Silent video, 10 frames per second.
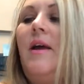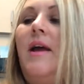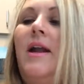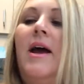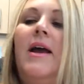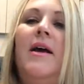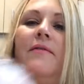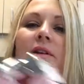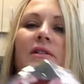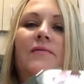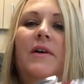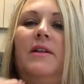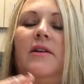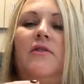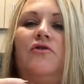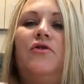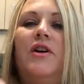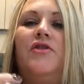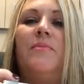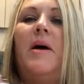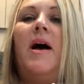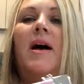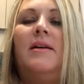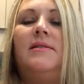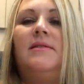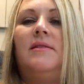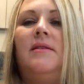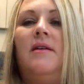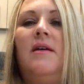And I have this fun little treasure box.